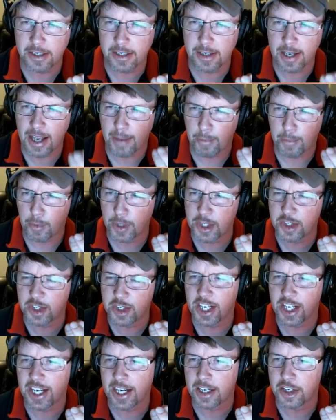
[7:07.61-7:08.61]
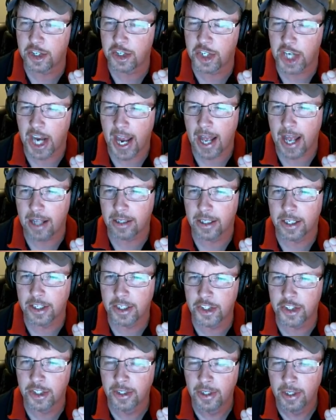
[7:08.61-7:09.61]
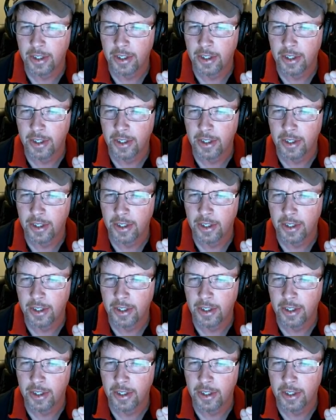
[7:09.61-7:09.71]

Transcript: step? What's the next challenge?